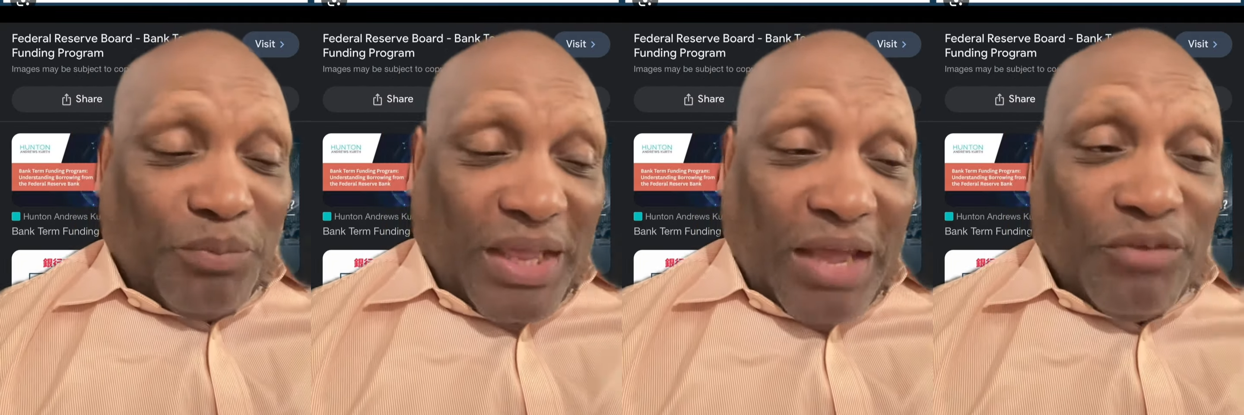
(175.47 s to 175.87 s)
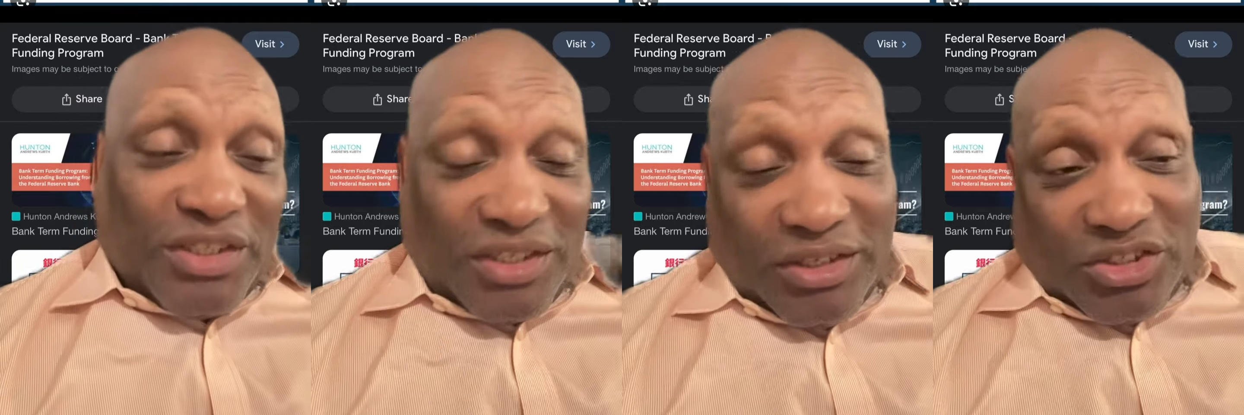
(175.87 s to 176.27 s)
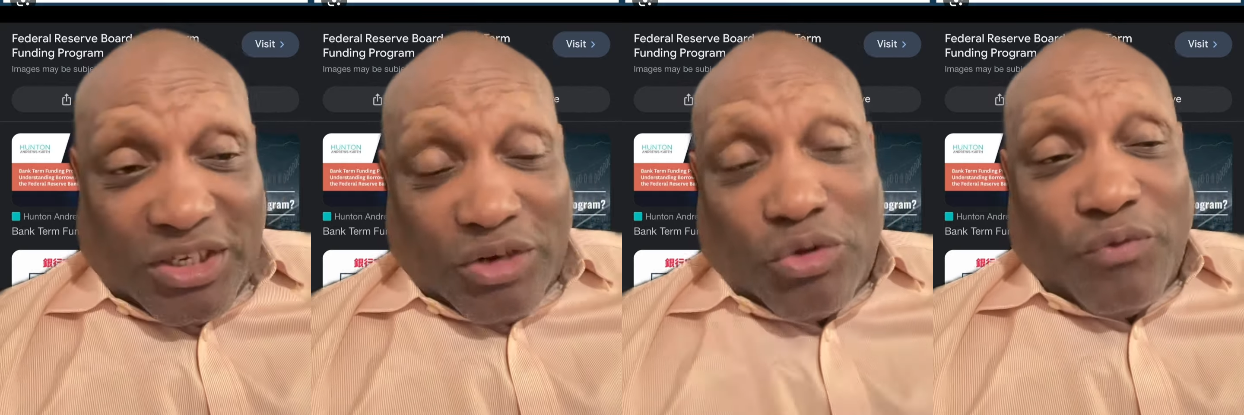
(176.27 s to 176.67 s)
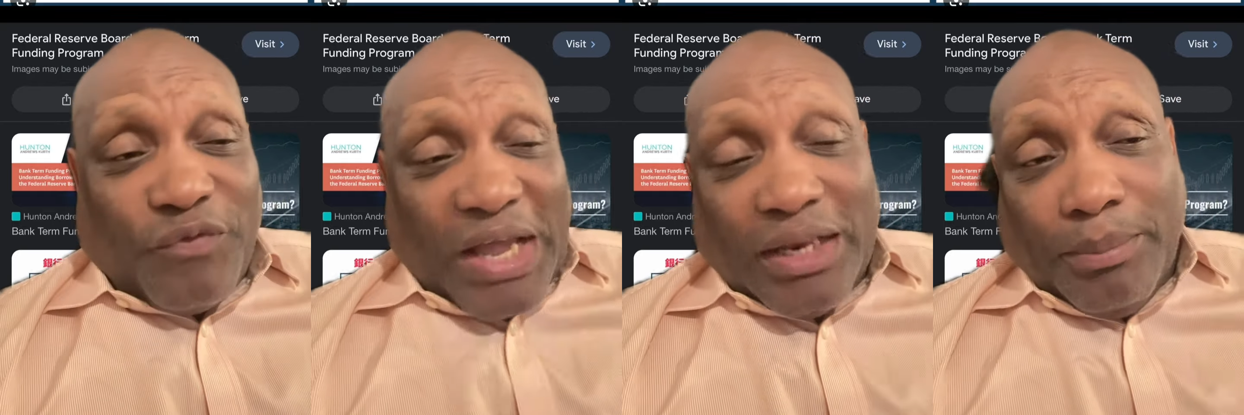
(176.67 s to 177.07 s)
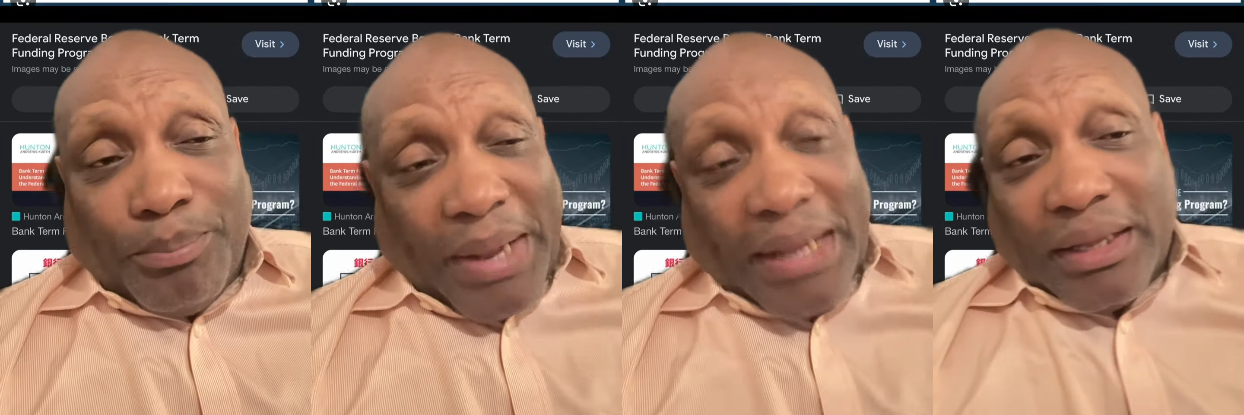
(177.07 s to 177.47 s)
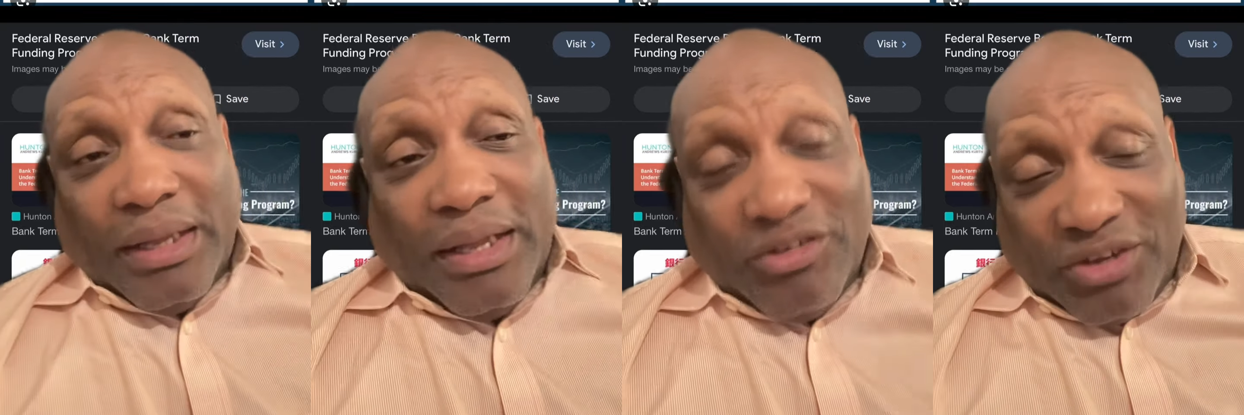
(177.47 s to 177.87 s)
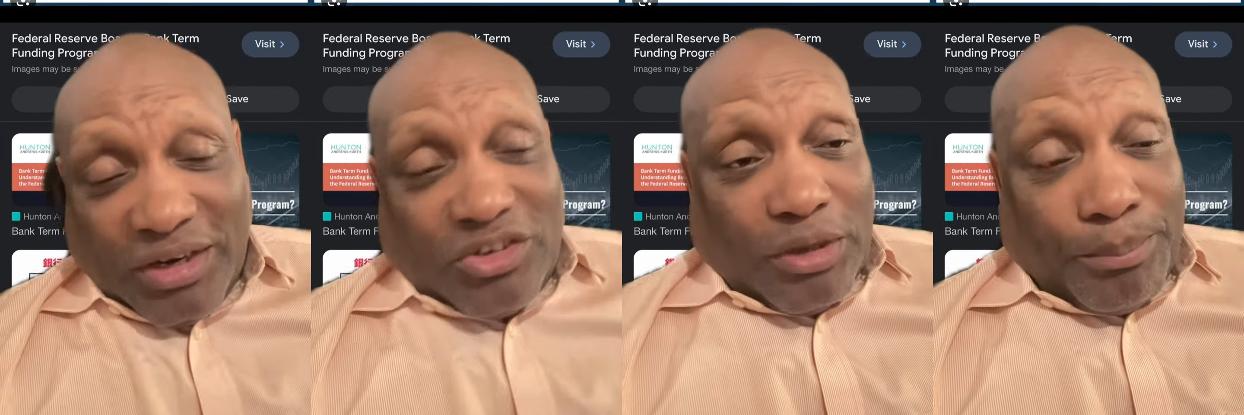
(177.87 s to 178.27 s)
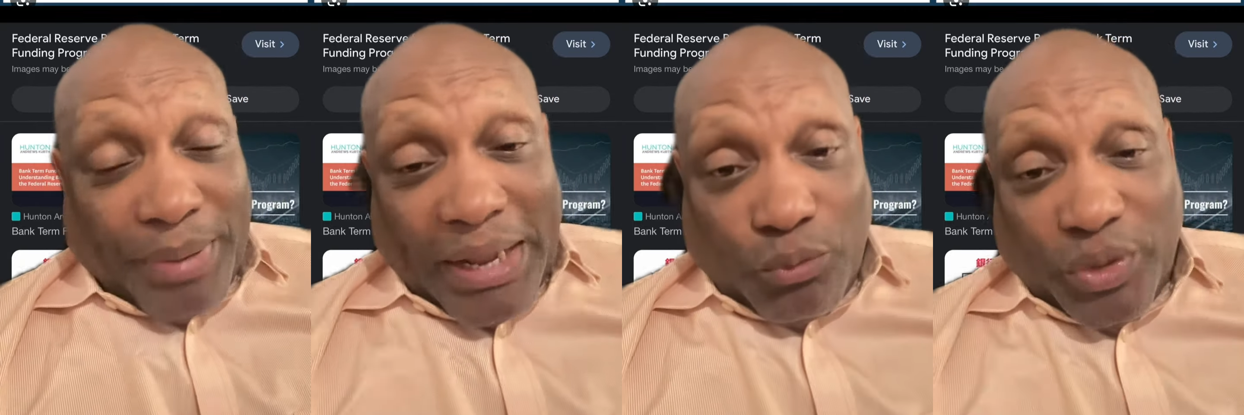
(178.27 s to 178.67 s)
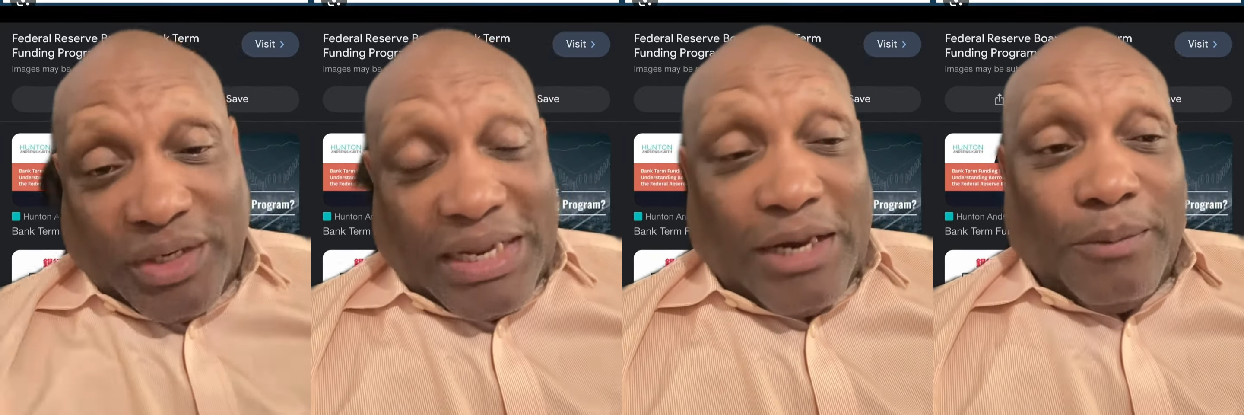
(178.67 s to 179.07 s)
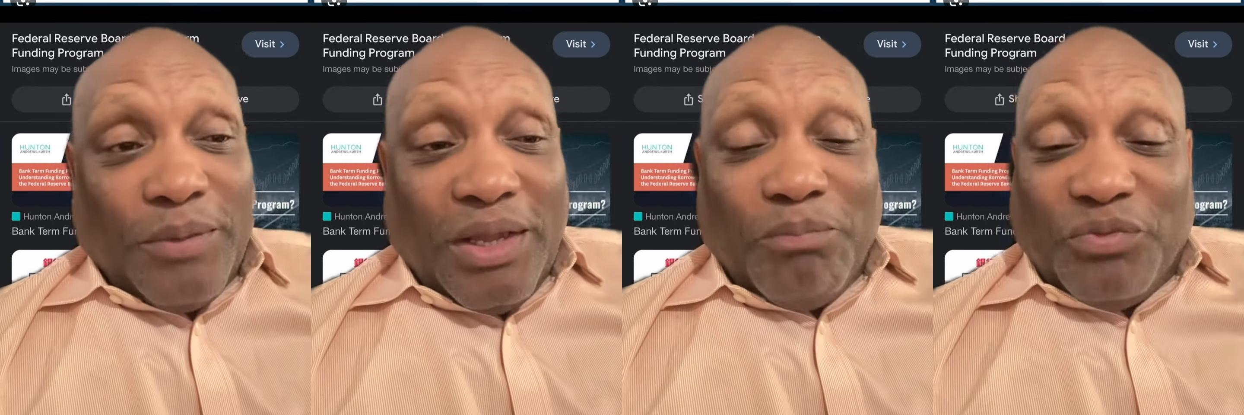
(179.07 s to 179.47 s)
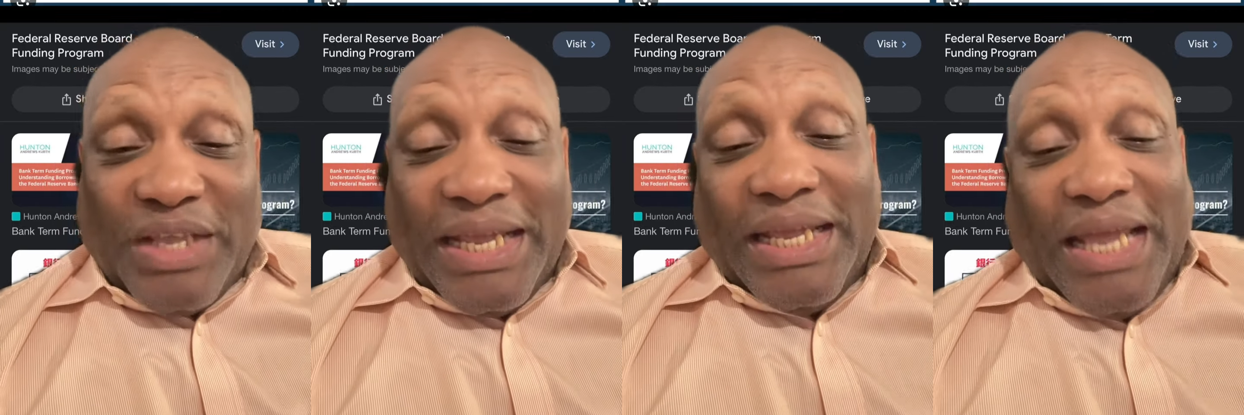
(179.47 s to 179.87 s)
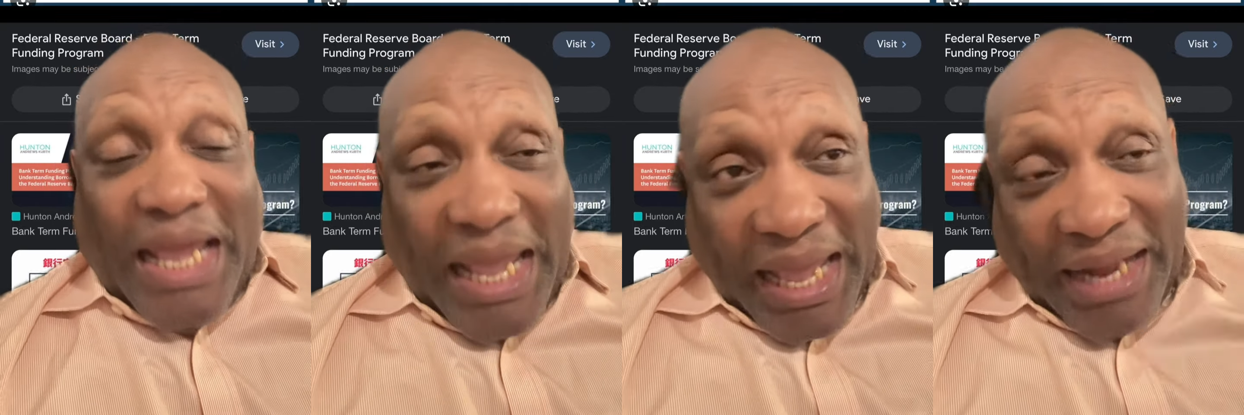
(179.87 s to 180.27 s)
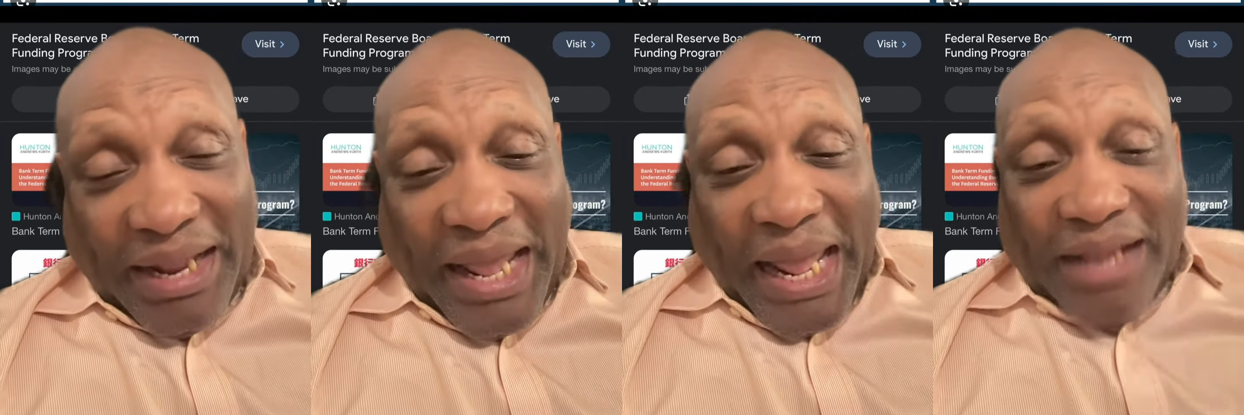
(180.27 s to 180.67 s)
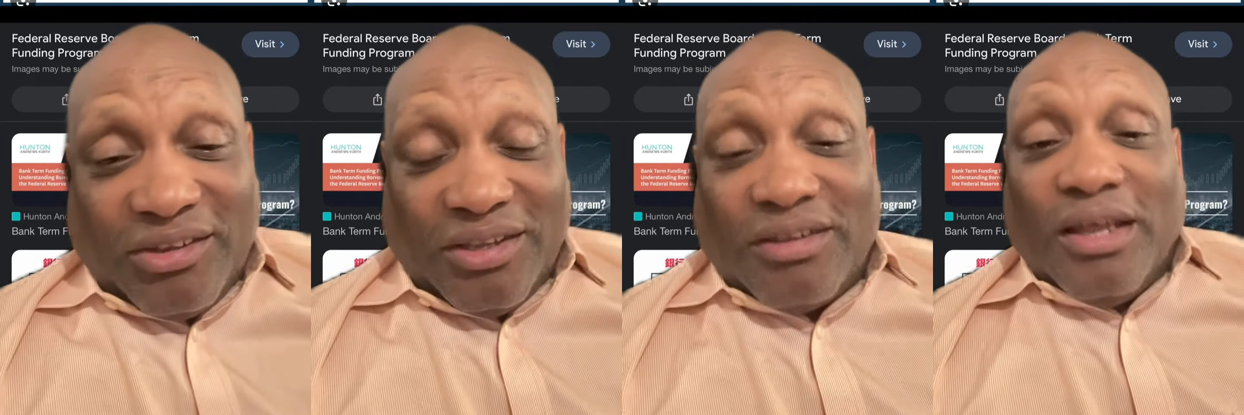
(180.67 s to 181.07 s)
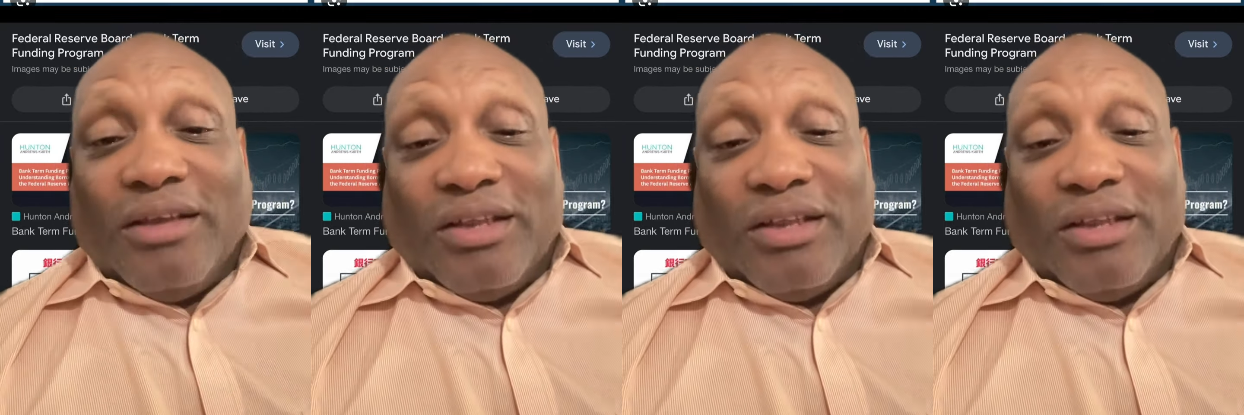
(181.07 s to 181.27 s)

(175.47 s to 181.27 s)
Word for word: ever since Silicon Valley Bank, Signature Bank went down, they had access to